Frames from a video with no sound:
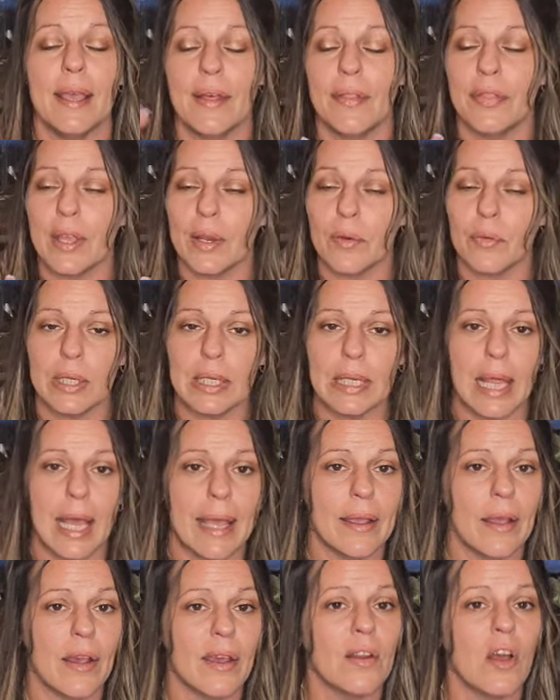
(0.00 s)
They
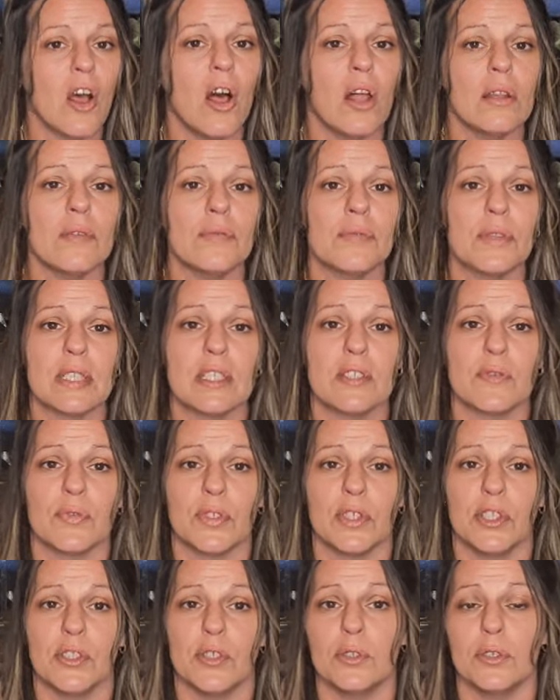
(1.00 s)
rely on all of this for
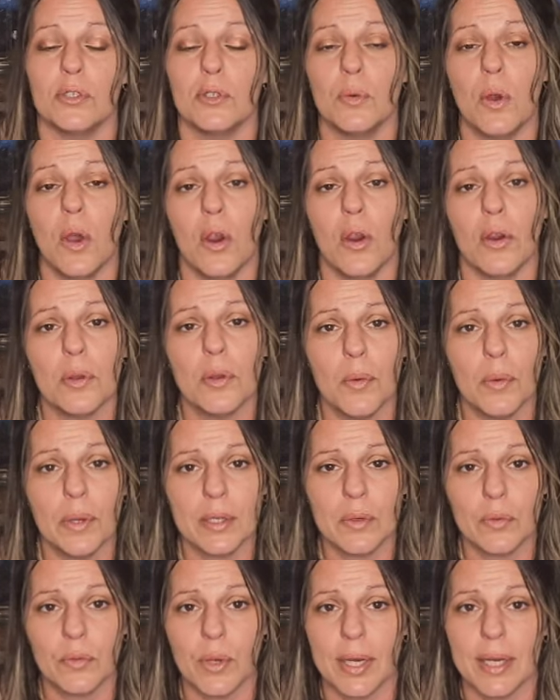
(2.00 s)
you. You are going
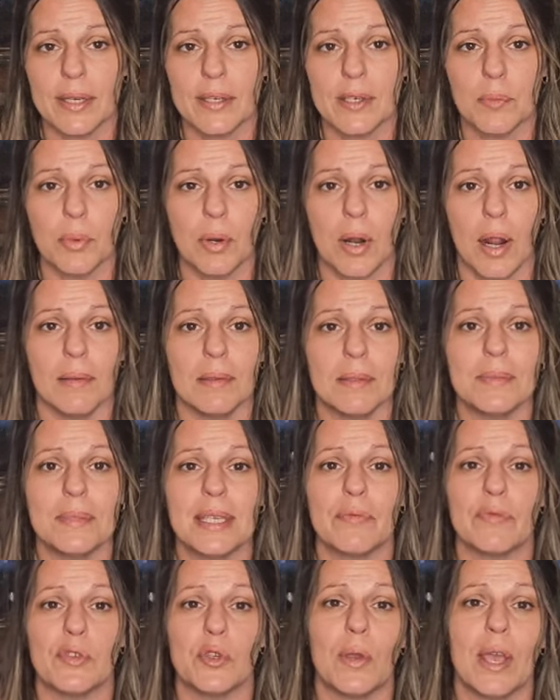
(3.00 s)
to run into problems
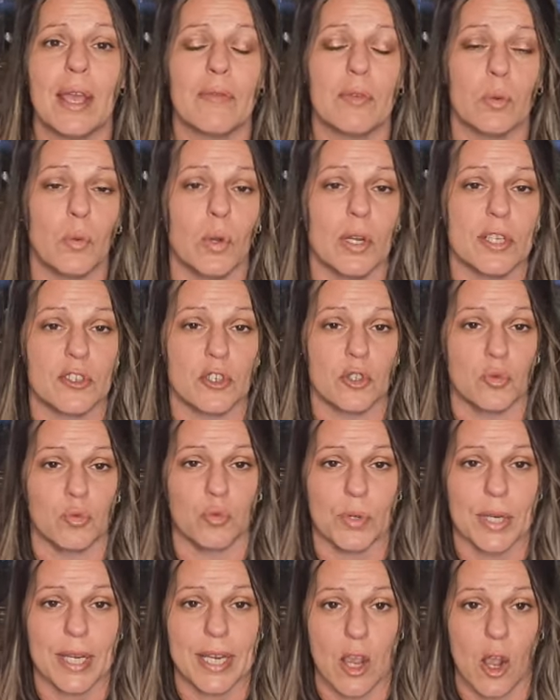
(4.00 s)
if you ever want to
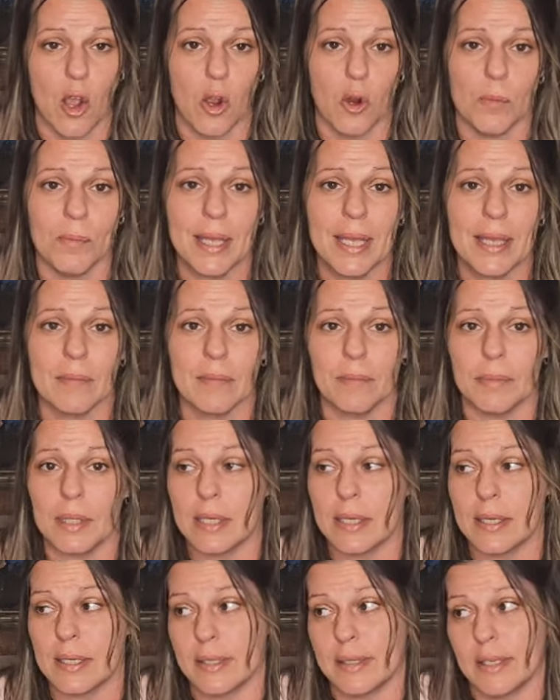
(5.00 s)
rehome it
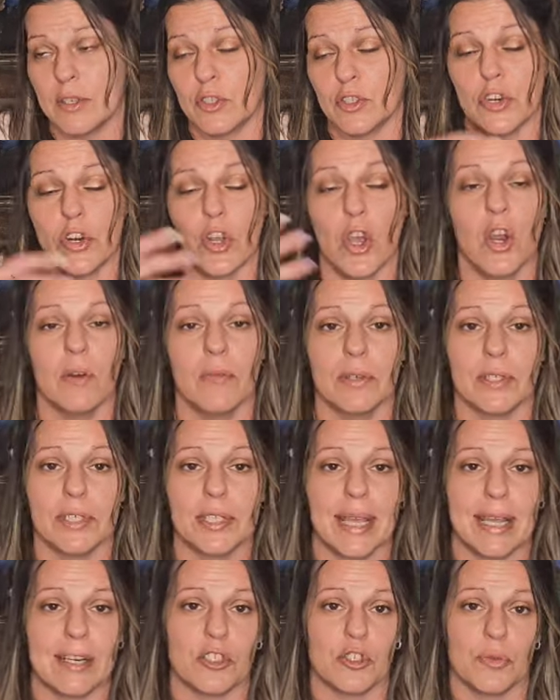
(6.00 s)
because there's an
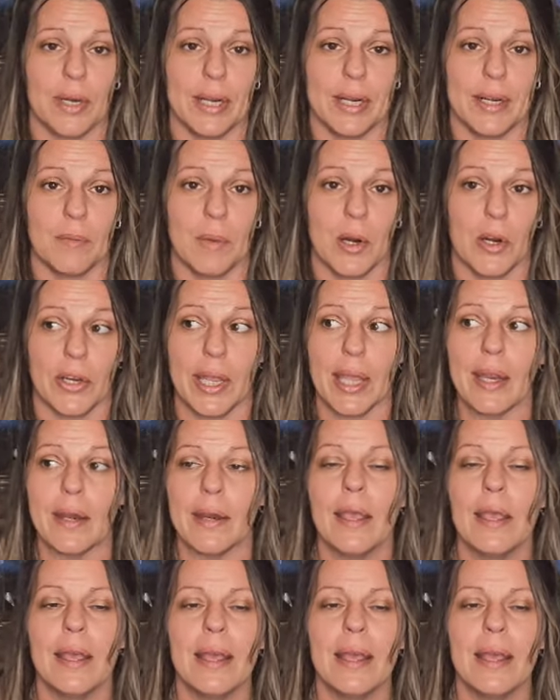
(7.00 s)
oversaturated market.